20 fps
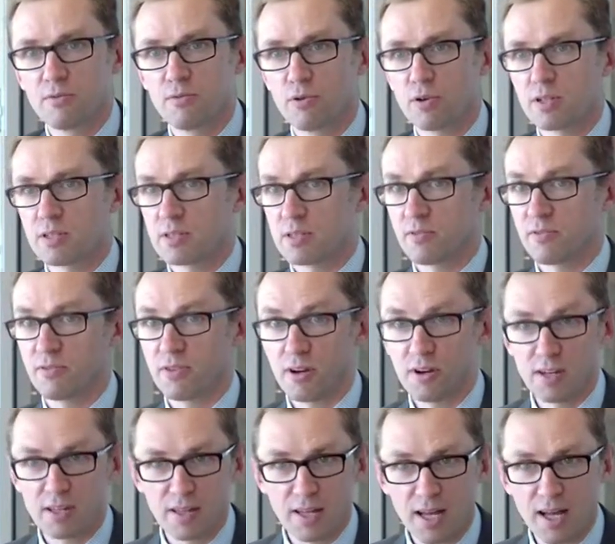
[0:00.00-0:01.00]
of what is a
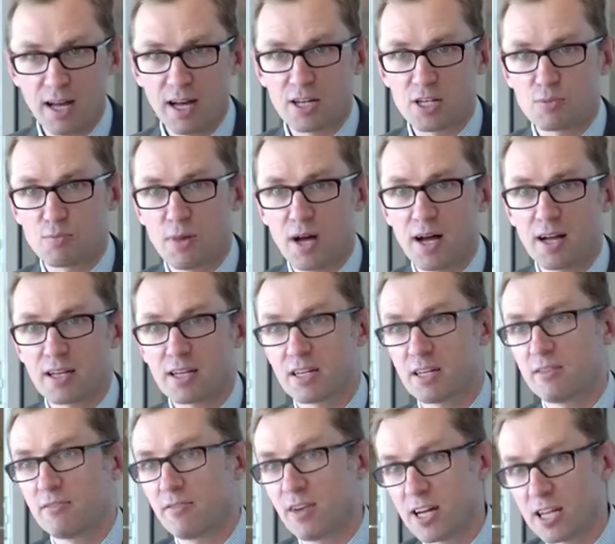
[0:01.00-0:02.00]
very large market
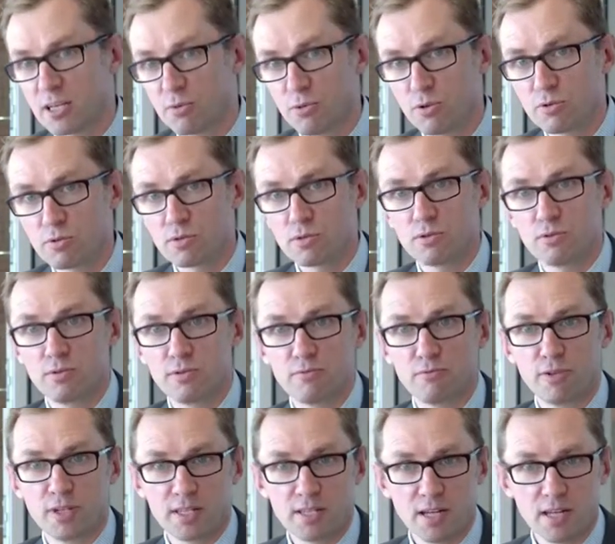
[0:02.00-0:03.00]
available to
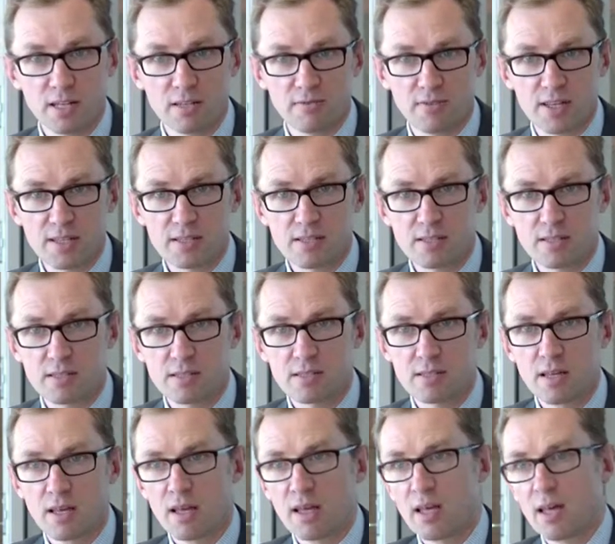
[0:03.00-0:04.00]
retail investors.